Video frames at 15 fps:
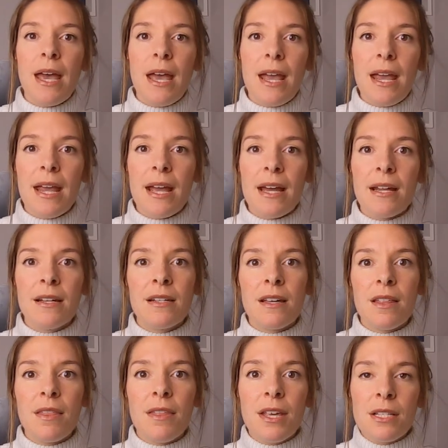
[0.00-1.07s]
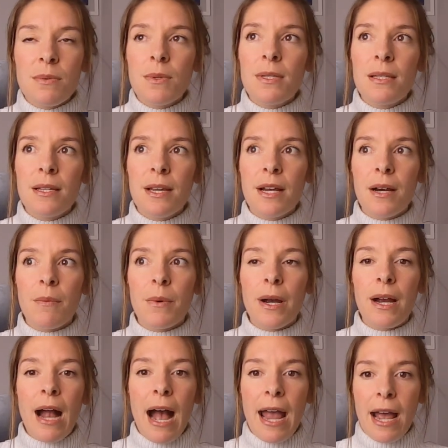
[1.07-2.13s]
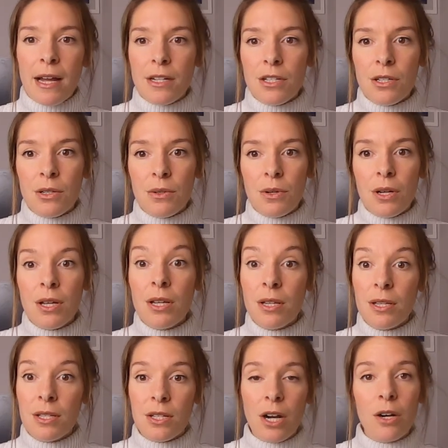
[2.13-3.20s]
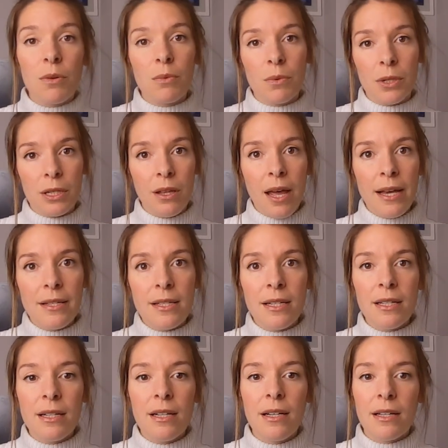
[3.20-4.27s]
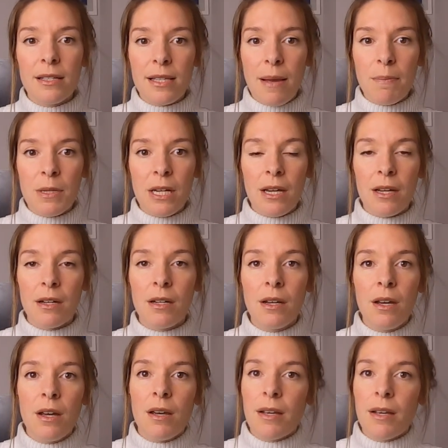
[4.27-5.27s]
And this was the year where I had to start realizing and accepting,